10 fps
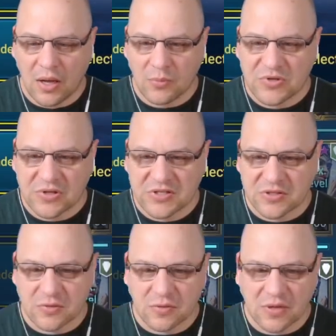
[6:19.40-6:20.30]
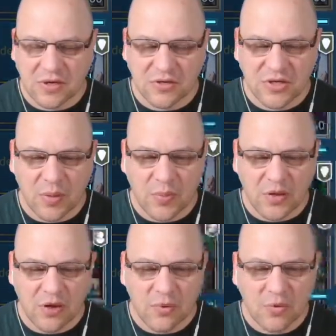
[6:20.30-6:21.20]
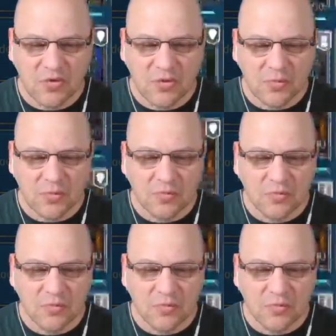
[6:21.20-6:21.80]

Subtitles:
So let's just get a champion here. I want some